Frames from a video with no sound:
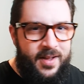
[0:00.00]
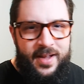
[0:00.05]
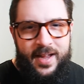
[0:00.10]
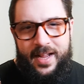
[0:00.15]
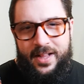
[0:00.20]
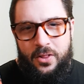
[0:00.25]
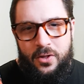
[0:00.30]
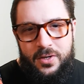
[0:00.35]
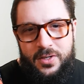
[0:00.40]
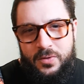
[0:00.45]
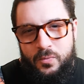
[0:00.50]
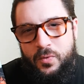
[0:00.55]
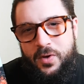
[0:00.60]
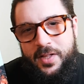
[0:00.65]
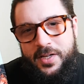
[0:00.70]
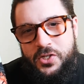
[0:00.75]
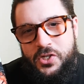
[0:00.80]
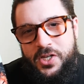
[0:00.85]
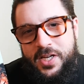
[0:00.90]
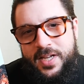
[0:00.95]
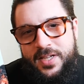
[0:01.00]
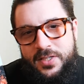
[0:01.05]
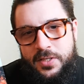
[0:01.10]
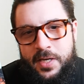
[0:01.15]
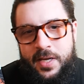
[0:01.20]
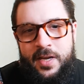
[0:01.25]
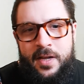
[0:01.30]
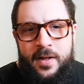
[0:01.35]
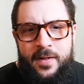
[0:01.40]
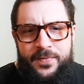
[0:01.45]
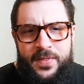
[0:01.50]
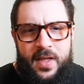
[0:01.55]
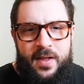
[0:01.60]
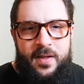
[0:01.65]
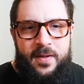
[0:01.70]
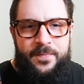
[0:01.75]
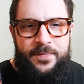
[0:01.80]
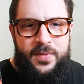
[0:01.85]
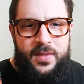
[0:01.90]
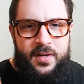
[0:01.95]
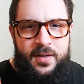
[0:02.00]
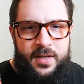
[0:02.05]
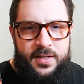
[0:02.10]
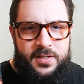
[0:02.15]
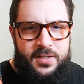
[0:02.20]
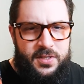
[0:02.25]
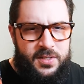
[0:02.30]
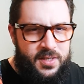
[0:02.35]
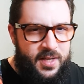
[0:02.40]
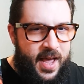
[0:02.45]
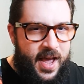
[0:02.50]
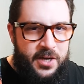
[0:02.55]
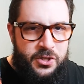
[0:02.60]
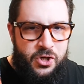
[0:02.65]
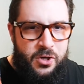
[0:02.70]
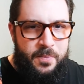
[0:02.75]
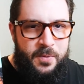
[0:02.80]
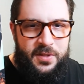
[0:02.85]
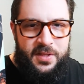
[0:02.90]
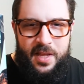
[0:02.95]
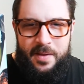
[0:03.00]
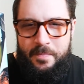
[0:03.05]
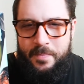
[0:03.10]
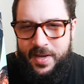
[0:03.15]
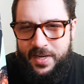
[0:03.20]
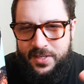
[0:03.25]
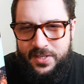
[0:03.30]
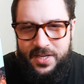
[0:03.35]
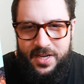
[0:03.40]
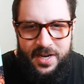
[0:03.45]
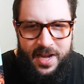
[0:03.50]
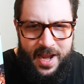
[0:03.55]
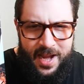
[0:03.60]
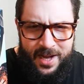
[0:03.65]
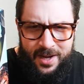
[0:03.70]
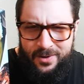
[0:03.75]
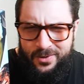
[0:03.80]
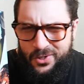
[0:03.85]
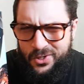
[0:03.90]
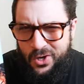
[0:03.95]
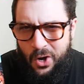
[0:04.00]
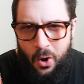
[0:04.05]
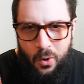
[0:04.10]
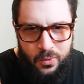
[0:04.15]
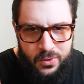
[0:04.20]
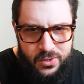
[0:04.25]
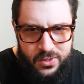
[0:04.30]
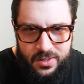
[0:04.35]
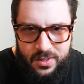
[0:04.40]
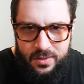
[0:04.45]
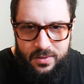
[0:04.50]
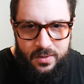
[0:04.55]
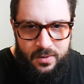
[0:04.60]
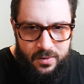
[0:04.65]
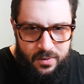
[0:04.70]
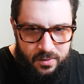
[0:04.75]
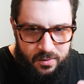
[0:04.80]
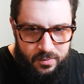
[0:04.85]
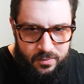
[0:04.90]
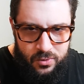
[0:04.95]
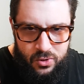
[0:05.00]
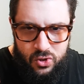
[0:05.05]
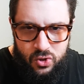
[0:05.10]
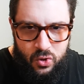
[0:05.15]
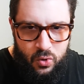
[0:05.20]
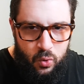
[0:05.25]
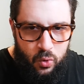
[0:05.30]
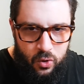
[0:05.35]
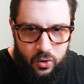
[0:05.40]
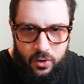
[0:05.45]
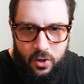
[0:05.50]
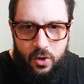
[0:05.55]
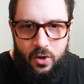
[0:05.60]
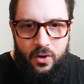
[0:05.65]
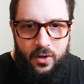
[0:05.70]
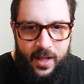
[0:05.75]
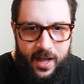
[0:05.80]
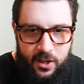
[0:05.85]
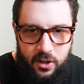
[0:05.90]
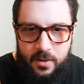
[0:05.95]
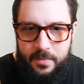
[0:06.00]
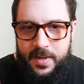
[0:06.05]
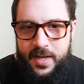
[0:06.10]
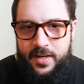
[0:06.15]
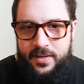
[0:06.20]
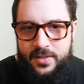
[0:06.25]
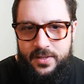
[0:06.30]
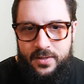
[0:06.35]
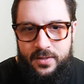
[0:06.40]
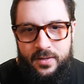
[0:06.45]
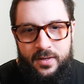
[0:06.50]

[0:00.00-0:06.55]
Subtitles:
It looked really cheesy. It's a slasher, but they mix in a ghost schoolgirl element.